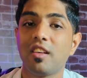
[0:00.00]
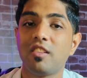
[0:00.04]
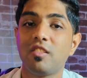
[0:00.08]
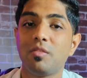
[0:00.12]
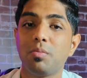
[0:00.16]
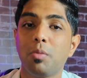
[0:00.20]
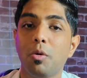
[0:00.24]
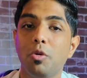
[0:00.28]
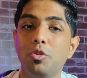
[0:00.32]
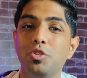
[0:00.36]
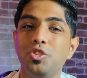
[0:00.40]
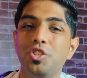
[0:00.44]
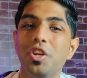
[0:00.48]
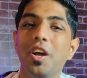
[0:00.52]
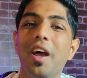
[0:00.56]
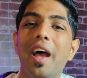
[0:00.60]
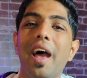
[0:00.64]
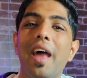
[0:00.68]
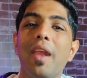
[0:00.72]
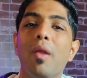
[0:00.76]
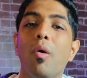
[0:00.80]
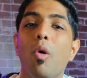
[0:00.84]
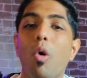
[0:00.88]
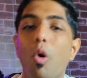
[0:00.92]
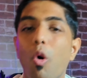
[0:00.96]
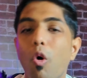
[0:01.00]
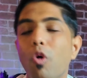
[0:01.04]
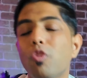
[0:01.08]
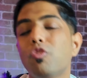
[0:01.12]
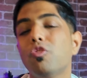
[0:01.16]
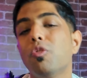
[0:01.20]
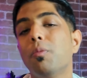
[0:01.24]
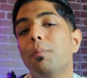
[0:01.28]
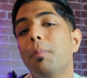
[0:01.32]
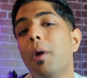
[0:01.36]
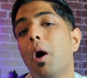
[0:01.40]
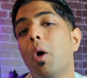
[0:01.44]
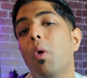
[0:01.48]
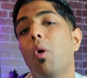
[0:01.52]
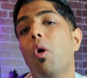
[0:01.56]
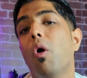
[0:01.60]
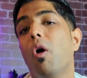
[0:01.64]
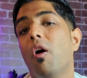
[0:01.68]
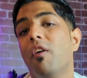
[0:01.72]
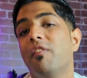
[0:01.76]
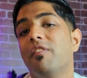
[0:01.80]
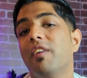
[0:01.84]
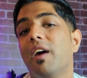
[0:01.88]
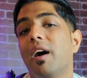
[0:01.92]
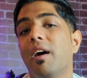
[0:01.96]
exposure, and an auto power
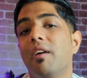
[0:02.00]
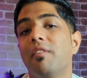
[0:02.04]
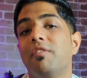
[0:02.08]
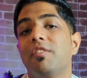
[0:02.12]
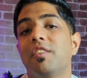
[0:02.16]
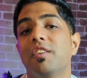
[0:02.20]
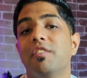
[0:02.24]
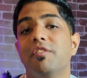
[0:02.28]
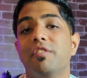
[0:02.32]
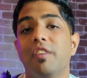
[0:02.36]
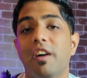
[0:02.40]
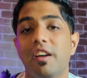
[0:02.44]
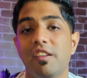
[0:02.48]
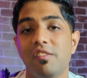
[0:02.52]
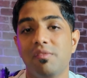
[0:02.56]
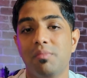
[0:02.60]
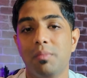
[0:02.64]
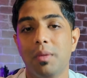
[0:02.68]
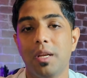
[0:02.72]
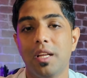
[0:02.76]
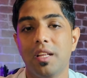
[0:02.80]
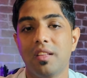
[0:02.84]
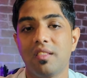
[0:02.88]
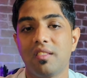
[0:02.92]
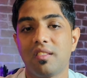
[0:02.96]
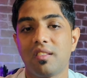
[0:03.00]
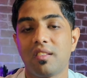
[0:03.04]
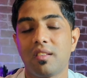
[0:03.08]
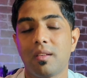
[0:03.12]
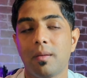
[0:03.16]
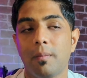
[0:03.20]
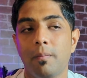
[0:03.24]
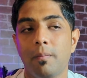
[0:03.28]
off after 5 minutes.